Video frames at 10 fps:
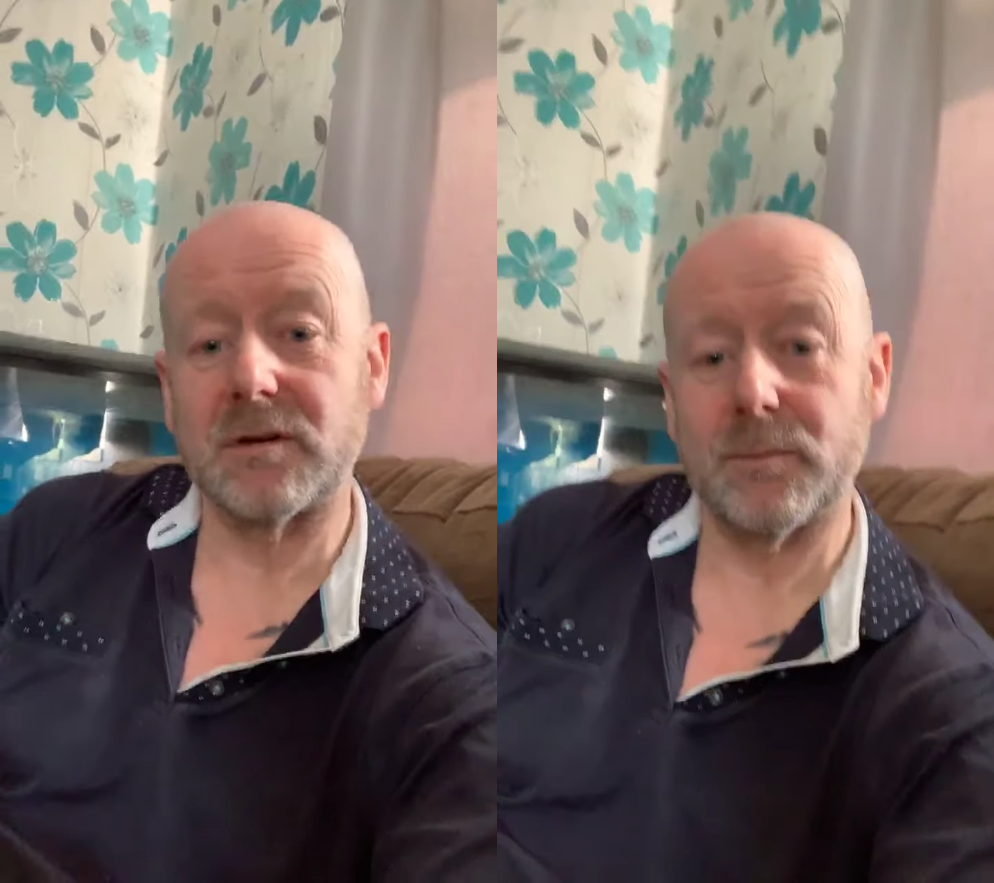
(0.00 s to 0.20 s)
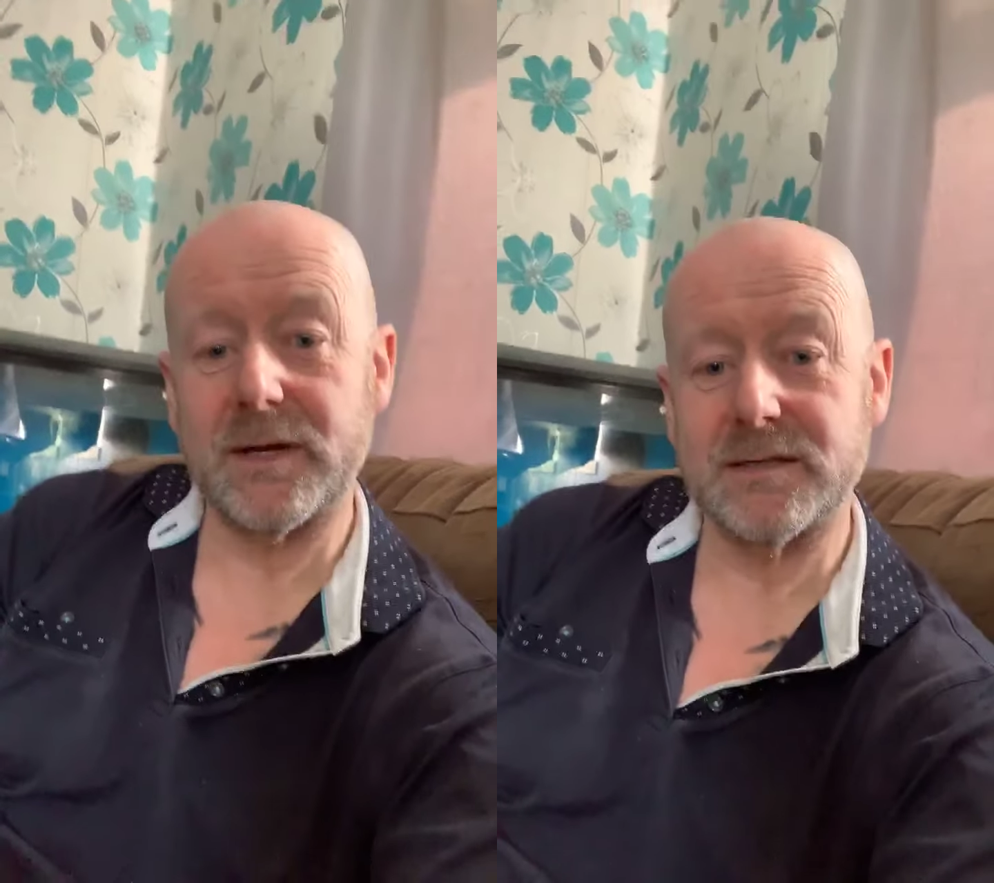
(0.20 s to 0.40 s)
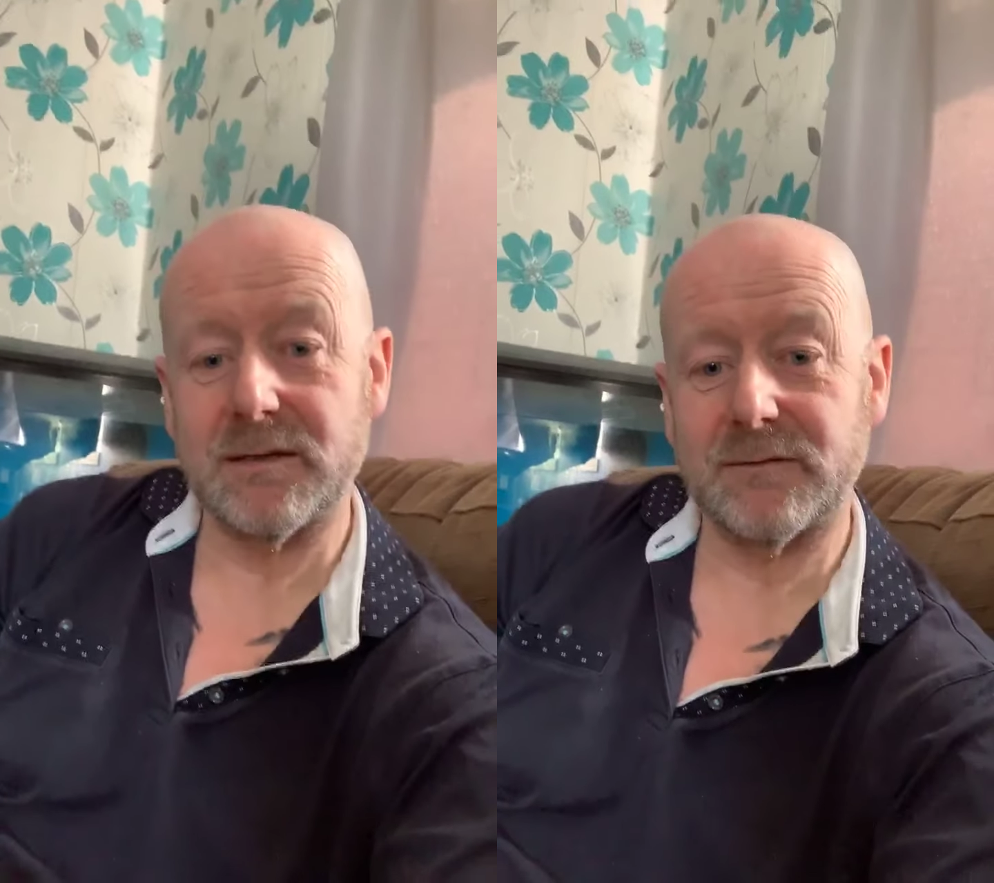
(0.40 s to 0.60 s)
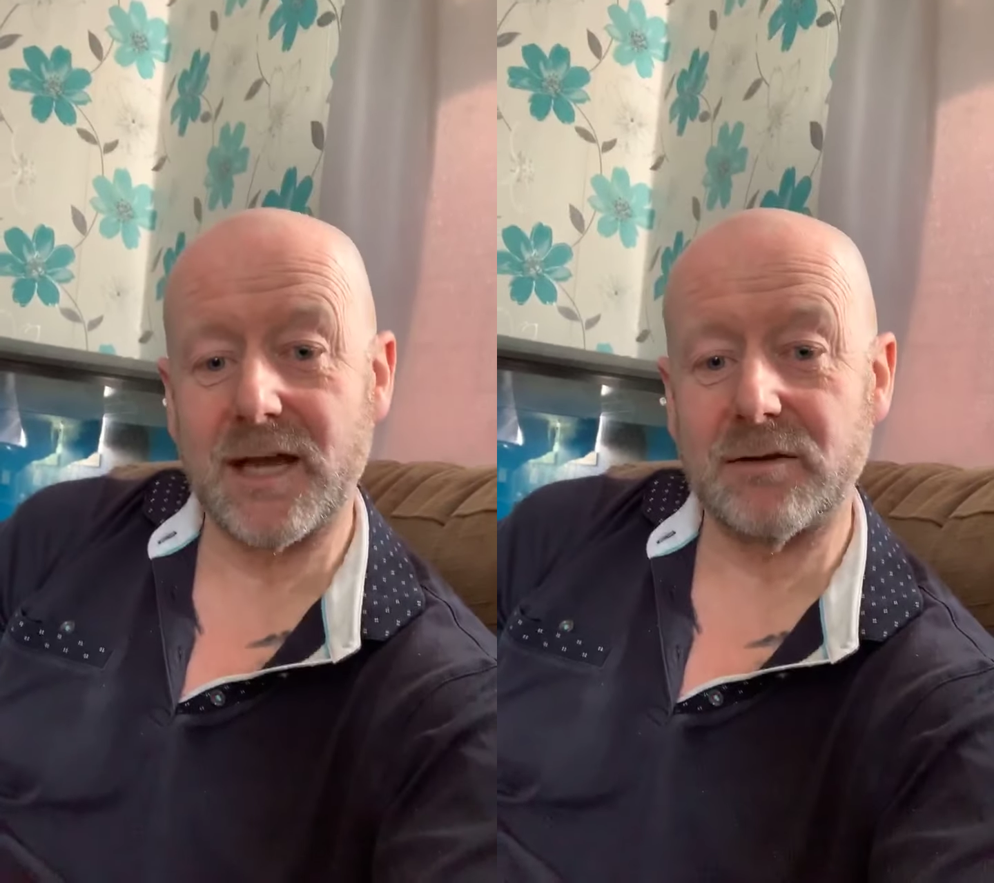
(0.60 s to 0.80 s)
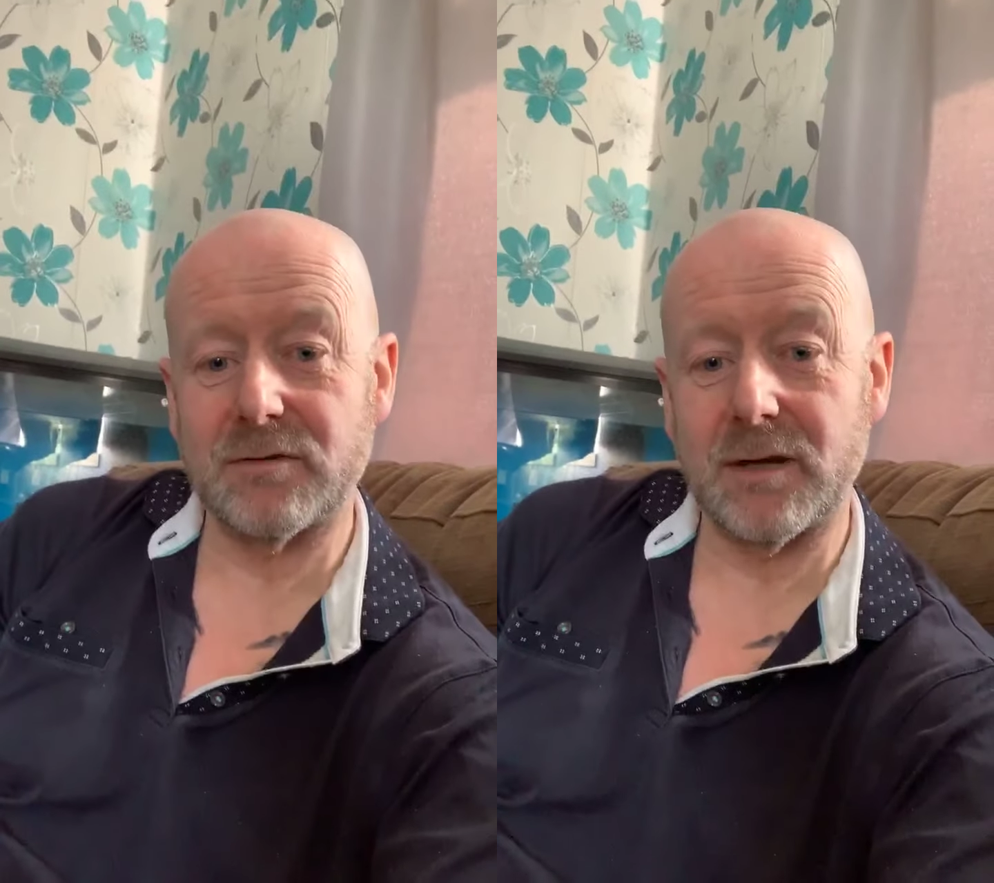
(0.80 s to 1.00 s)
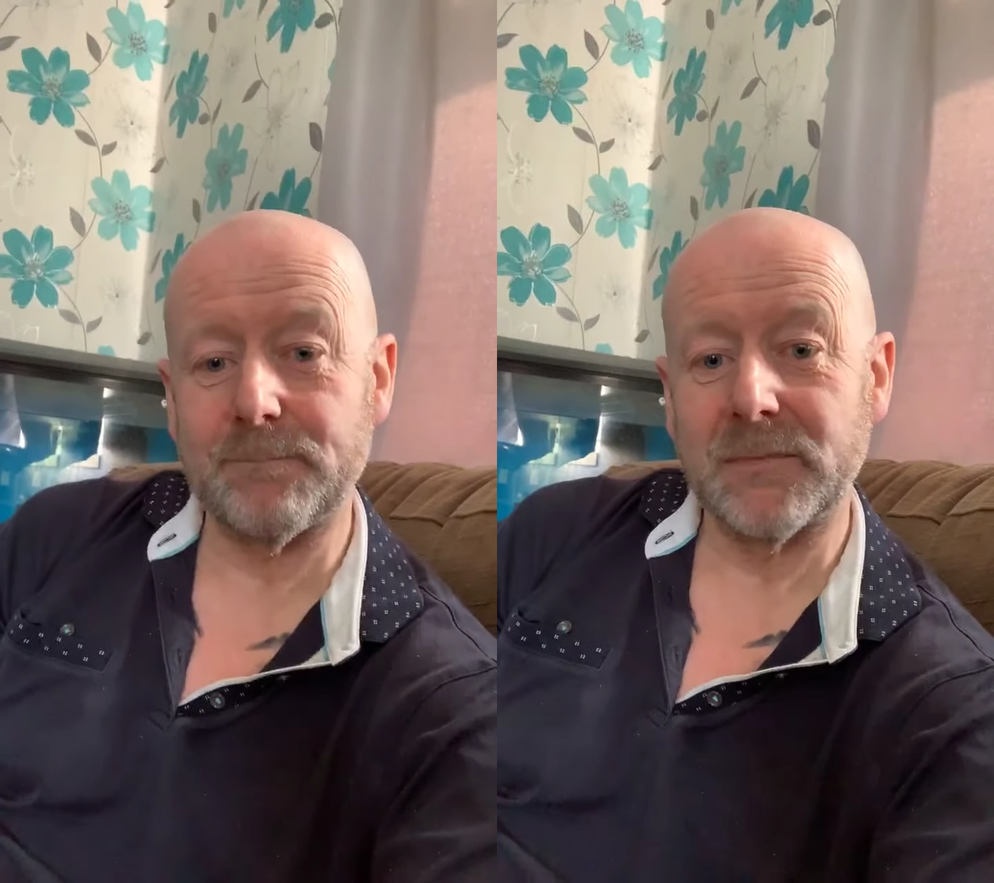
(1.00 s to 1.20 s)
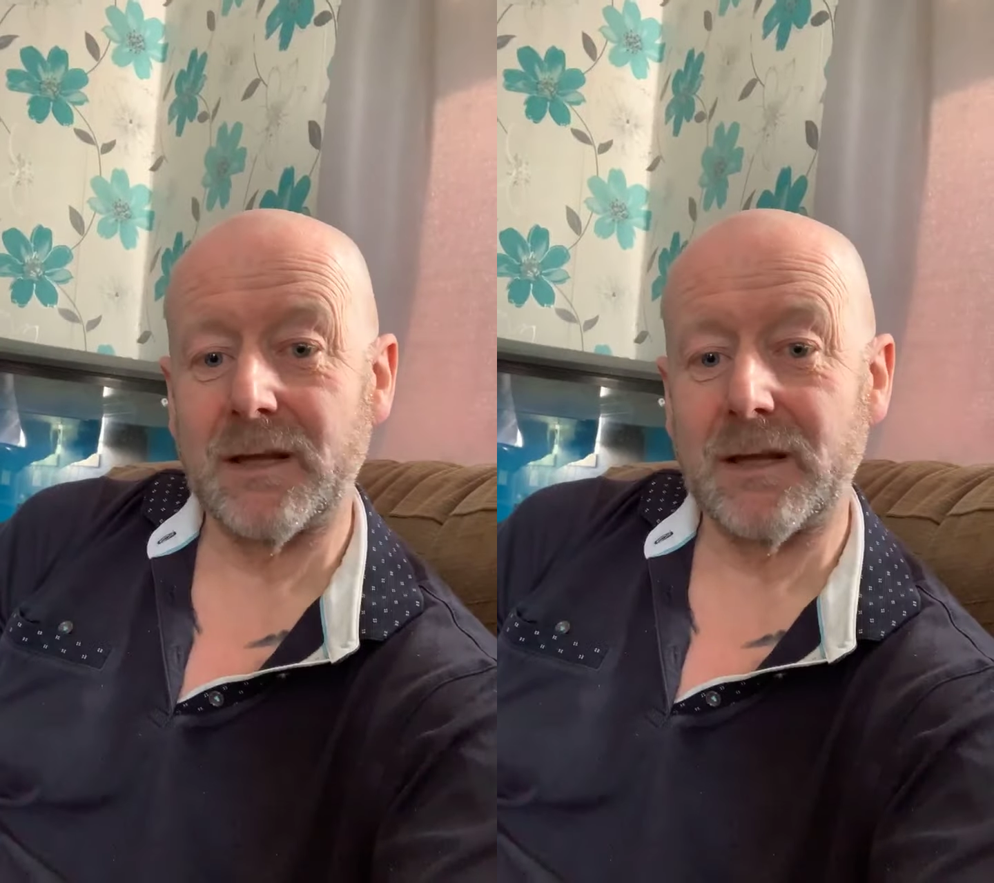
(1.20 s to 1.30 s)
competitive tendering.